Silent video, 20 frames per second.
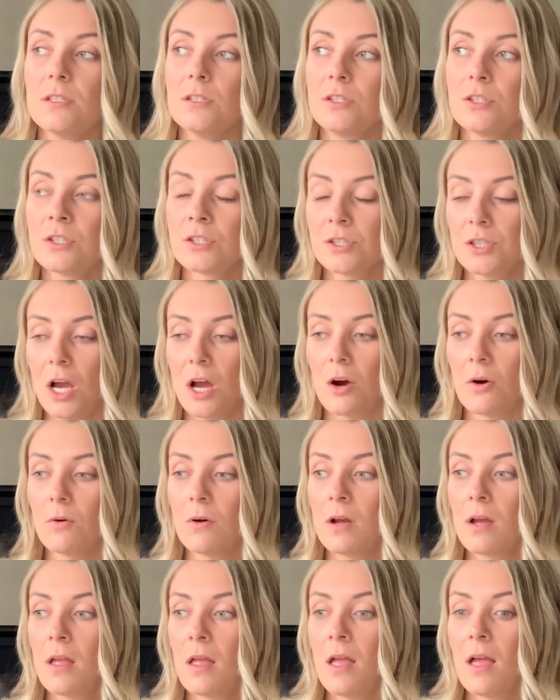So
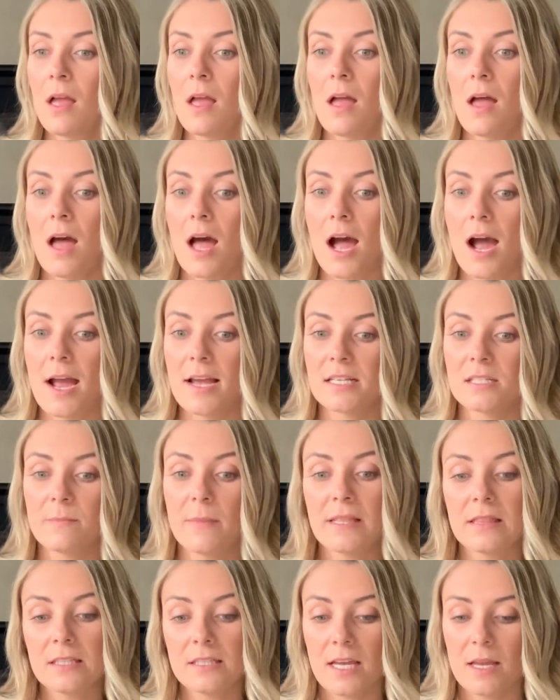I
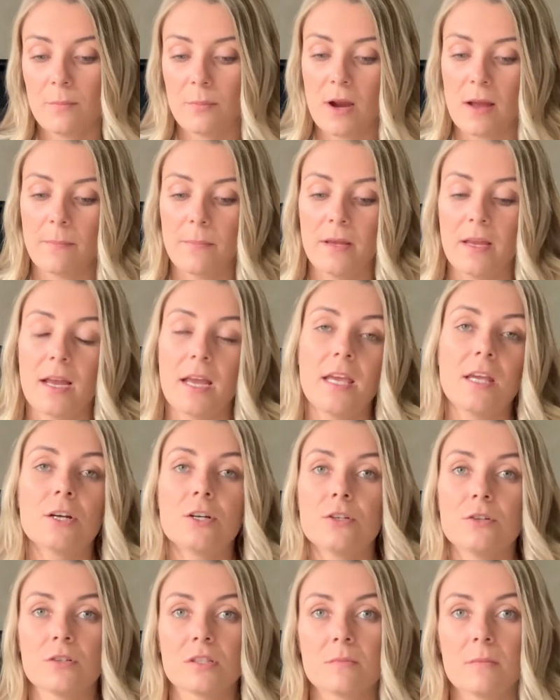spent the day prepping. I
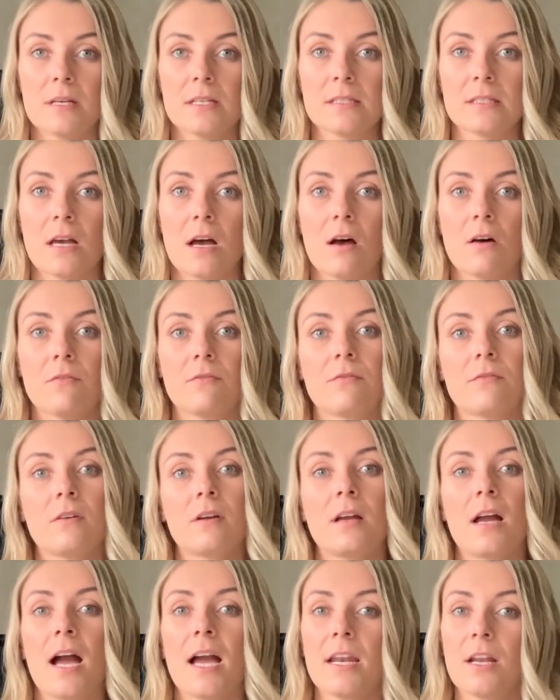introduced myself,
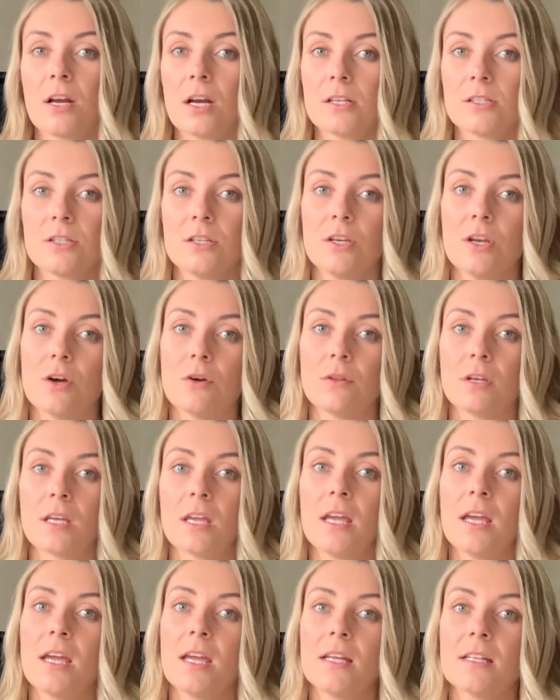kind of got to know the
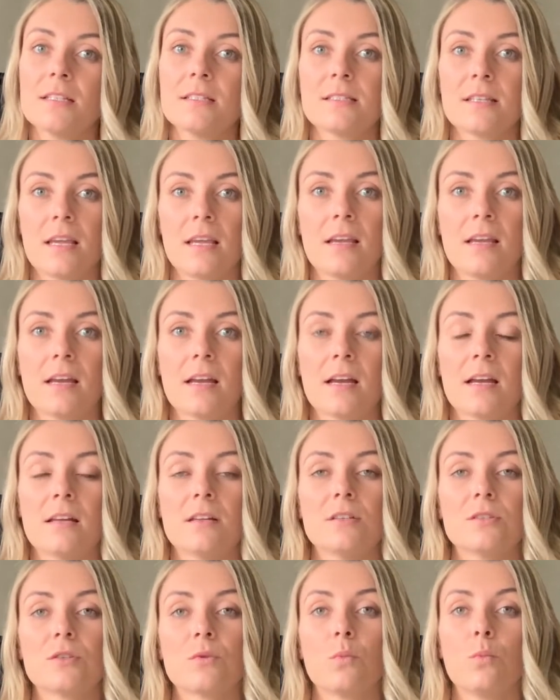kids
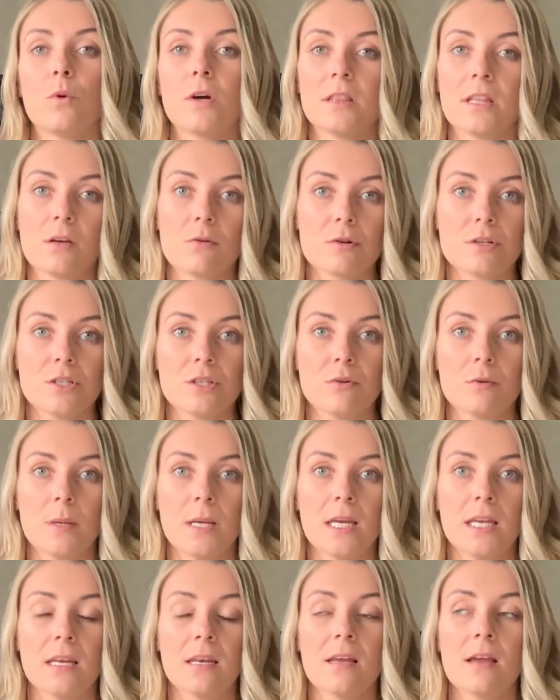and what they were
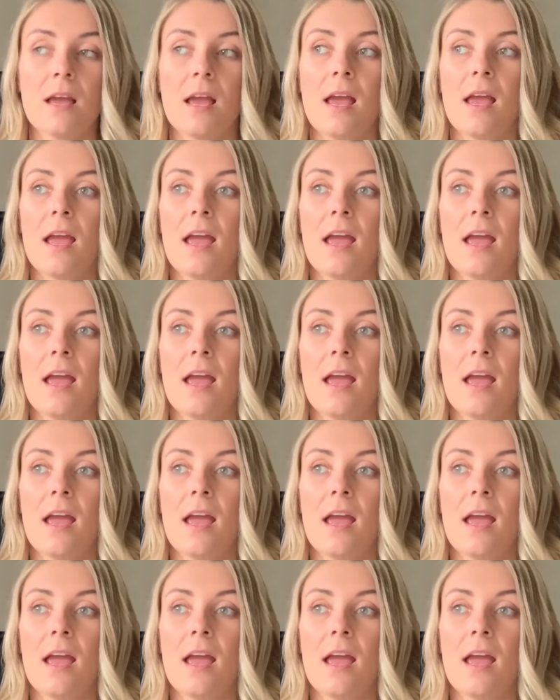doing.